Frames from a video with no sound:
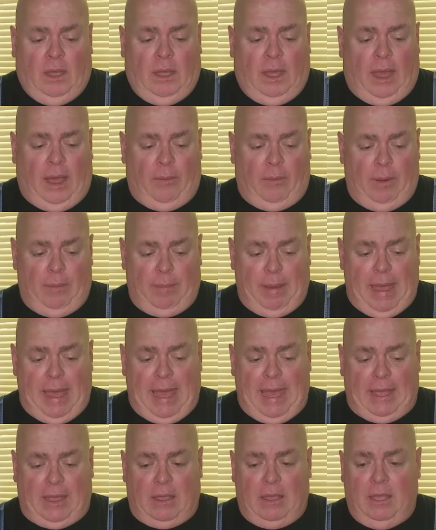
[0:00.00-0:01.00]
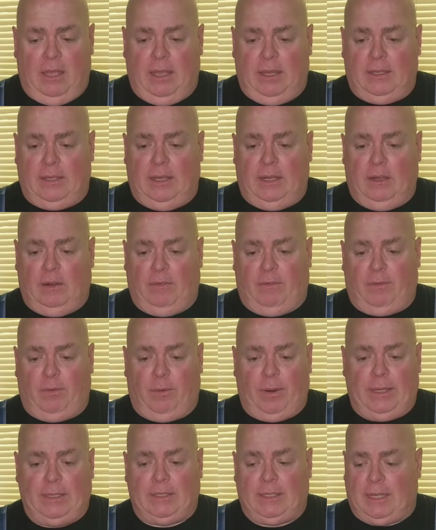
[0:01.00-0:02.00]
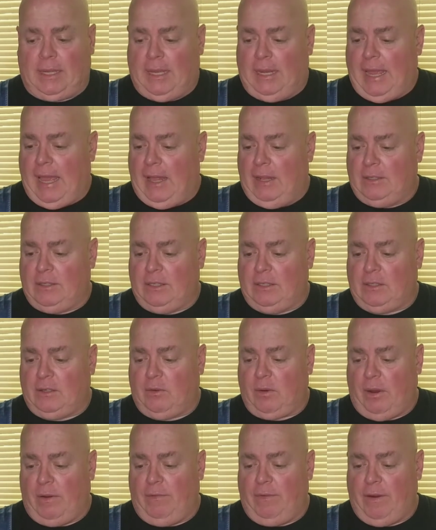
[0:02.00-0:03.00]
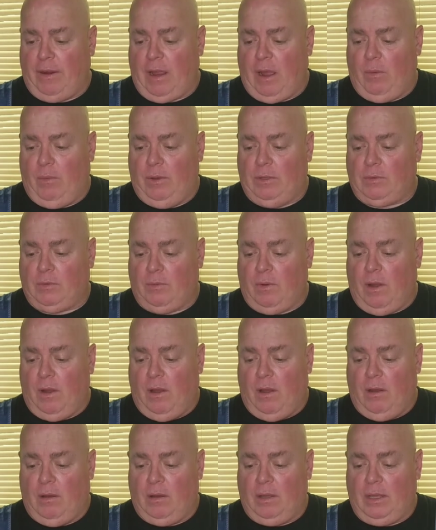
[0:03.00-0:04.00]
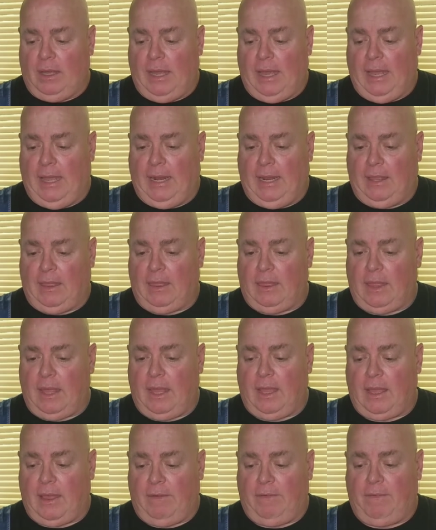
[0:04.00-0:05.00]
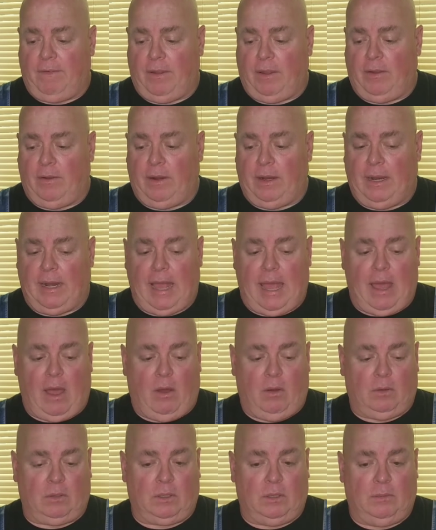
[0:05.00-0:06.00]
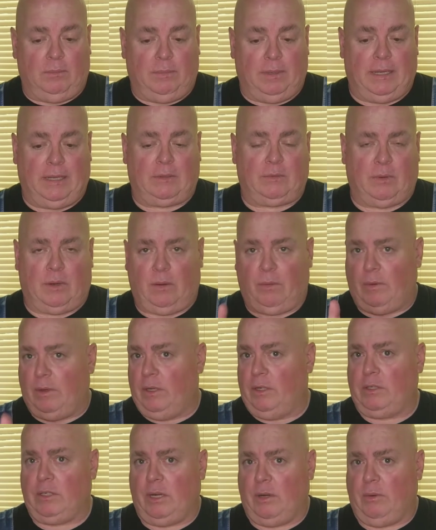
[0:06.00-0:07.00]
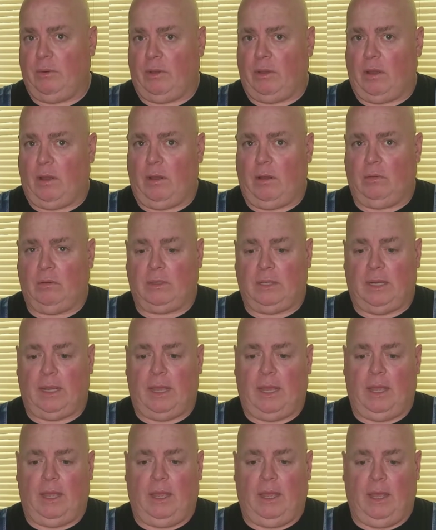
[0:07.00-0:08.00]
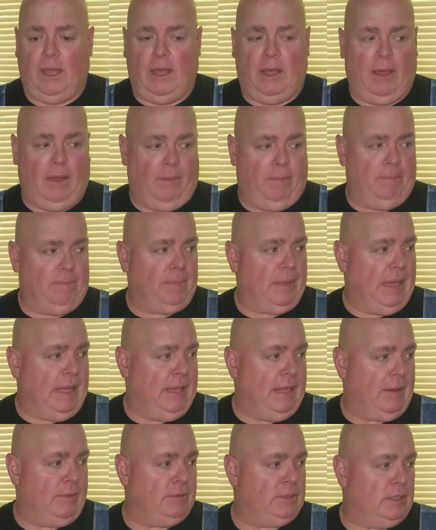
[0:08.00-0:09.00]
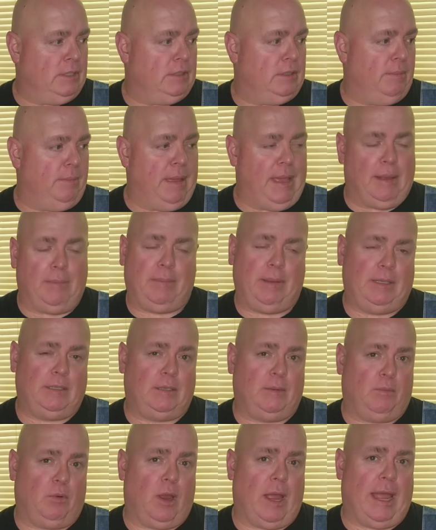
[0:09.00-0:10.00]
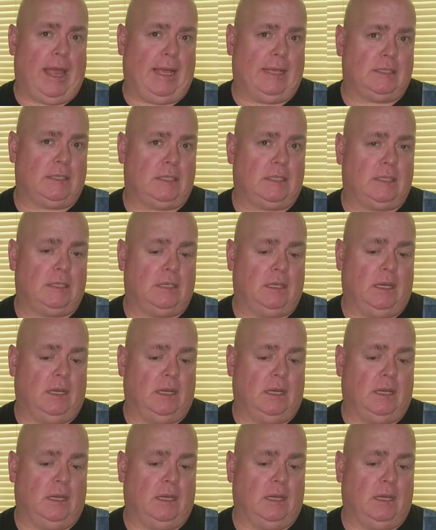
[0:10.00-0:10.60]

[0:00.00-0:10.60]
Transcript: I went back and did a little forensic analysis to try to figure out what's wrong, and I think I figured it out, but that's what I wanted to share with y'all today. I think it was just a bad piece of brass.